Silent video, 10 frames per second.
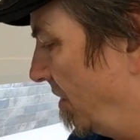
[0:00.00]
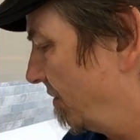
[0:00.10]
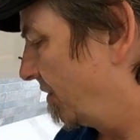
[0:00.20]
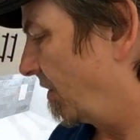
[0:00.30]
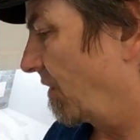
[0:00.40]

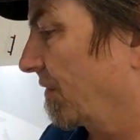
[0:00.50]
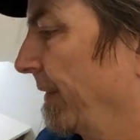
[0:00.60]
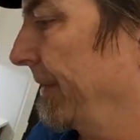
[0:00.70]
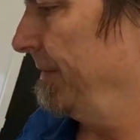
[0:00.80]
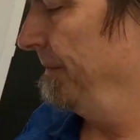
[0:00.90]
under our
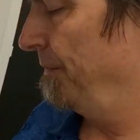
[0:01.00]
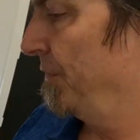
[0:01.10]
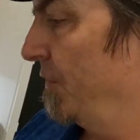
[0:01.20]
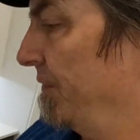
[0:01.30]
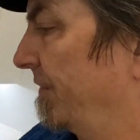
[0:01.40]
griddle.
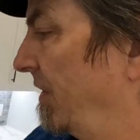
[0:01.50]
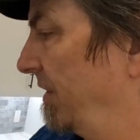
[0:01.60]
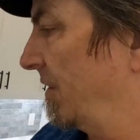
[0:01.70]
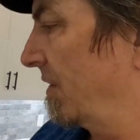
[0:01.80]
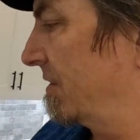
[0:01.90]
We've
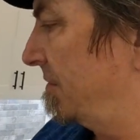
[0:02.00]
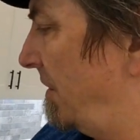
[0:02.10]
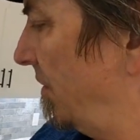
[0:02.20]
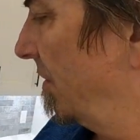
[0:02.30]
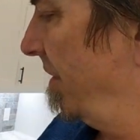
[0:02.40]
got our
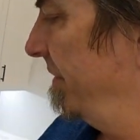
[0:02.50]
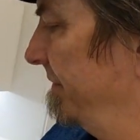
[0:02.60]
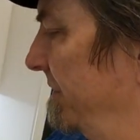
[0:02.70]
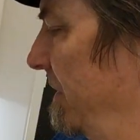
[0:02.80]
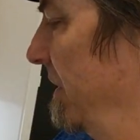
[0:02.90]
smaller oven